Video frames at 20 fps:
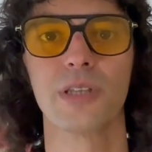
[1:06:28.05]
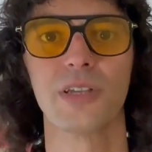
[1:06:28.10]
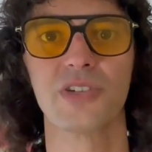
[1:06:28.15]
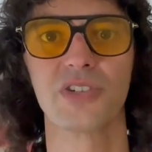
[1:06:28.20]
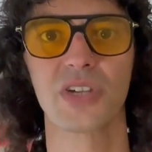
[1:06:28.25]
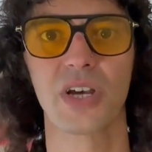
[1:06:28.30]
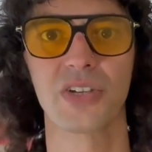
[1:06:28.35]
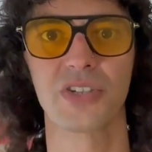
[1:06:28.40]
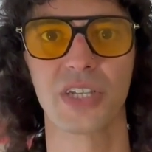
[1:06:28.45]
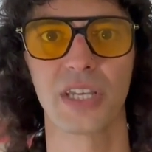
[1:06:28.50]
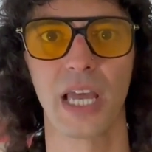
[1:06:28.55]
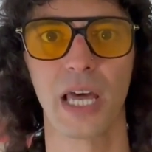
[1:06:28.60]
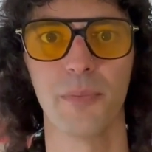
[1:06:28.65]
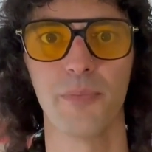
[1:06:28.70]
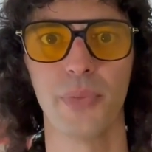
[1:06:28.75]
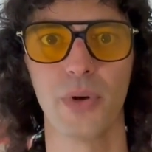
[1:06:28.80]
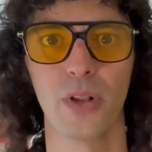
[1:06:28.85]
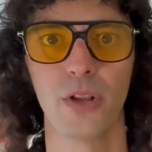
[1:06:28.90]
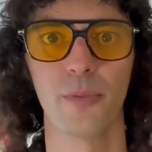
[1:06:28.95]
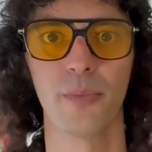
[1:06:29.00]
discussing
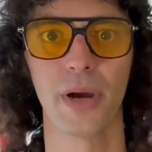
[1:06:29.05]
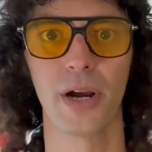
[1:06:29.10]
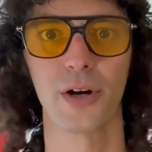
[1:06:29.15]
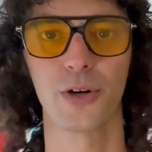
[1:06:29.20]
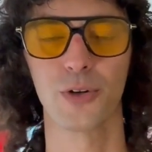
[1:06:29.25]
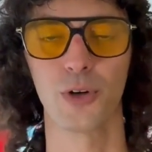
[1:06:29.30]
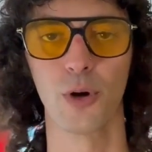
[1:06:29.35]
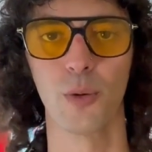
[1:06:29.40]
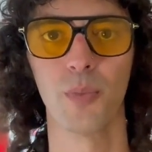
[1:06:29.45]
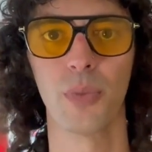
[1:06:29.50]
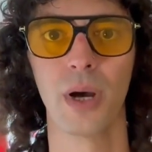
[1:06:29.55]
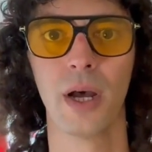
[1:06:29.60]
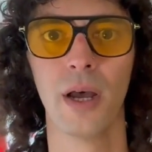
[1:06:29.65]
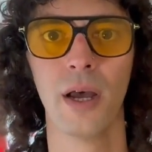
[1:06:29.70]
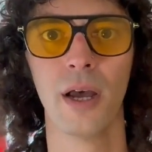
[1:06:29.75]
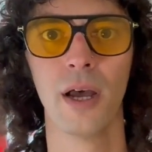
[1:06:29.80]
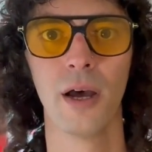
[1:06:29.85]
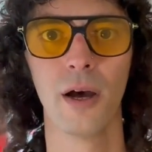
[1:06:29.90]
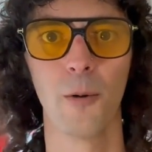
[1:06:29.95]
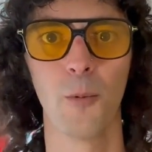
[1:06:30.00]
at Build-A-Bear Group
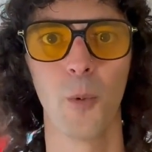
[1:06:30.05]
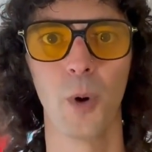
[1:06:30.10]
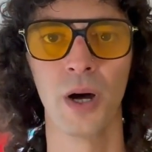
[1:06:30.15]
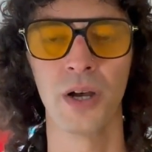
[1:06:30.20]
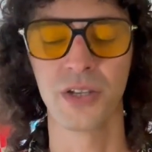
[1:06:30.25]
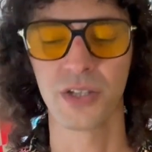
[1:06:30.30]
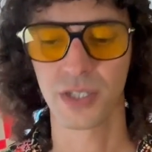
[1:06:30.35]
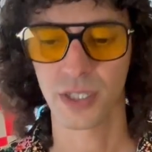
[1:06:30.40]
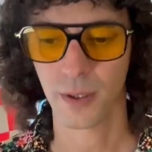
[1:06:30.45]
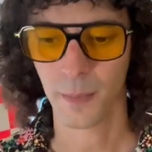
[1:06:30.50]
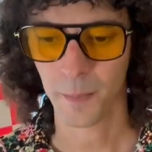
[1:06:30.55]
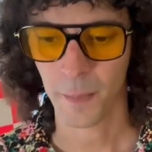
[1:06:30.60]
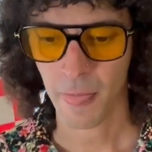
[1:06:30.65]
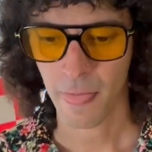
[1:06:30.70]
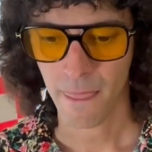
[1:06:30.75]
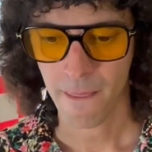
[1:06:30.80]
was,